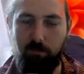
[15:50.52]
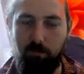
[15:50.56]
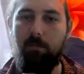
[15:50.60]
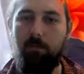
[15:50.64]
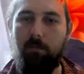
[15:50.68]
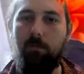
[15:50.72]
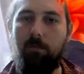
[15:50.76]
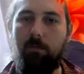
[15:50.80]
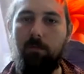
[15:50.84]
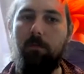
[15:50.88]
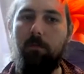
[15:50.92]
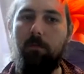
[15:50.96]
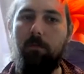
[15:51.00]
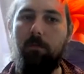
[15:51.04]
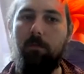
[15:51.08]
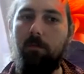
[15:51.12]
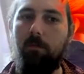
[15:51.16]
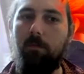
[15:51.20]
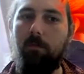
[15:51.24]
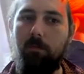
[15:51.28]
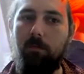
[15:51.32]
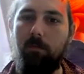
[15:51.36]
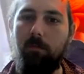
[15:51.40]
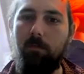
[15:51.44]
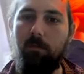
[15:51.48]

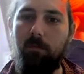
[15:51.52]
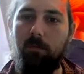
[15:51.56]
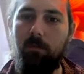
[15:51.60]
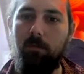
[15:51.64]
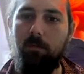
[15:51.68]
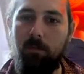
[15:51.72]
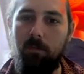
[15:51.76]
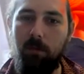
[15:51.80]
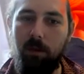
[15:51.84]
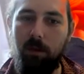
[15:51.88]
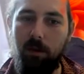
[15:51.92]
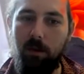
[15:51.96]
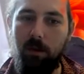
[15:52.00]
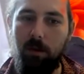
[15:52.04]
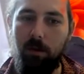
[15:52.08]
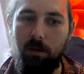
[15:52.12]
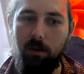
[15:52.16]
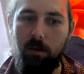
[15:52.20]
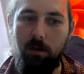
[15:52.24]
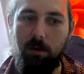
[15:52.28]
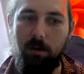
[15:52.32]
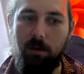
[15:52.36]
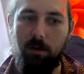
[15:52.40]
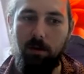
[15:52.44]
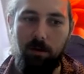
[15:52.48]

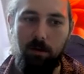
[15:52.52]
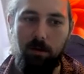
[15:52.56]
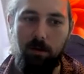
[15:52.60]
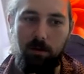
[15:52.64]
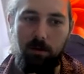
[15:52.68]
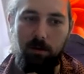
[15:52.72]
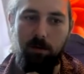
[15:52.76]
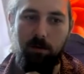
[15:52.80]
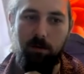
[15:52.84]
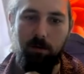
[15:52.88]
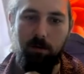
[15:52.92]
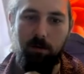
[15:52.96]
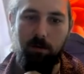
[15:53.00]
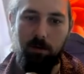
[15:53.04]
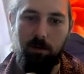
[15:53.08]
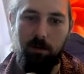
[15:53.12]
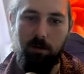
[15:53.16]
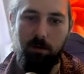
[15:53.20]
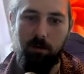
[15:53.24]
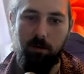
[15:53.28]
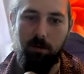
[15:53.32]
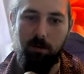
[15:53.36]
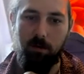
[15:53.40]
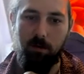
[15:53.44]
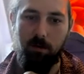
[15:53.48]

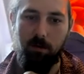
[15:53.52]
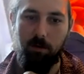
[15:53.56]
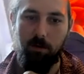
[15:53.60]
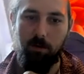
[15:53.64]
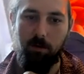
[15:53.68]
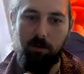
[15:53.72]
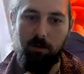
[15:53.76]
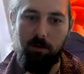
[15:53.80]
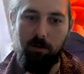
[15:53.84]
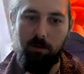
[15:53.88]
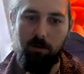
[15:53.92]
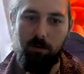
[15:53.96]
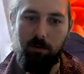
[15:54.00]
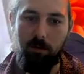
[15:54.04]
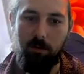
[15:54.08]
This person isn't speaking.